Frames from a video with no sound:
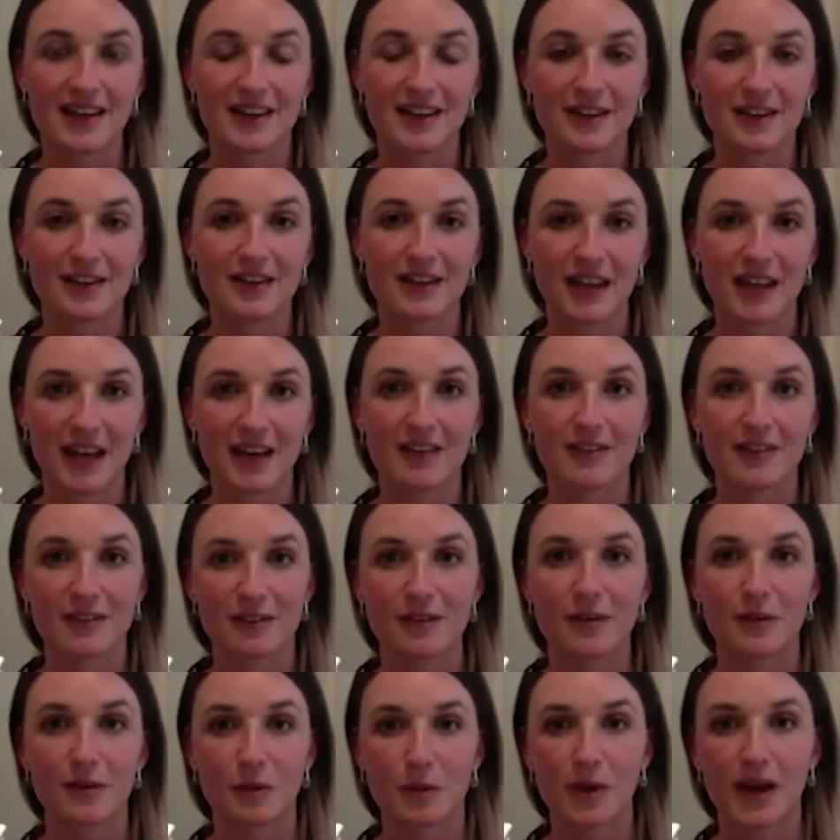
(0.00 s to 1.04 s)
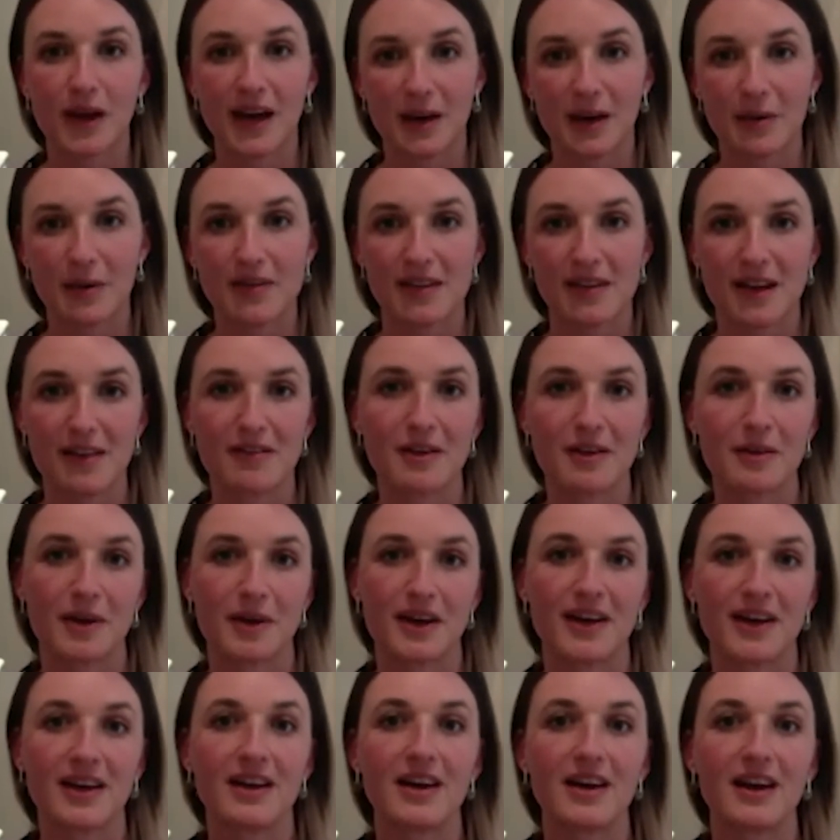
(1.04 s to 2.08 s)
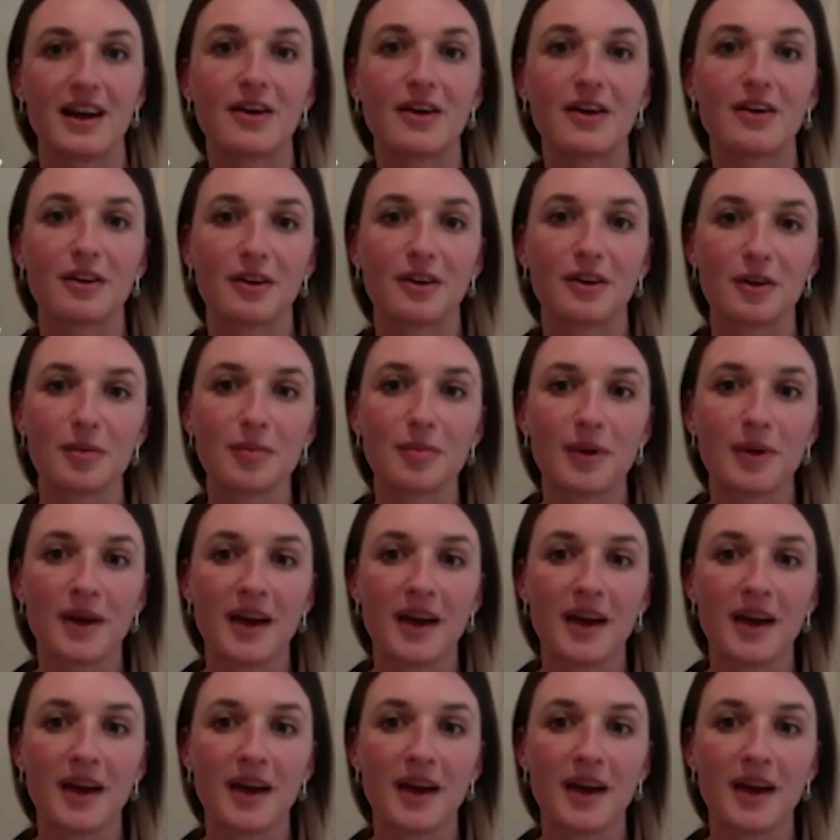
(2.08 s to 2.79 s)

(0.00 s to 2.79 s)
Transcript: to get to where I was having my Connect group.